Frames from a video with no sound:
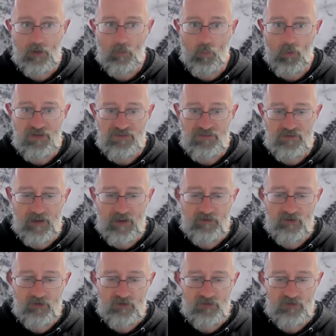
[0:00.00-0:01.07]
once that
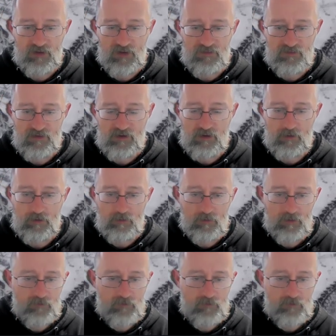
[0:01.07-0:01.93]
tissue starts to heal,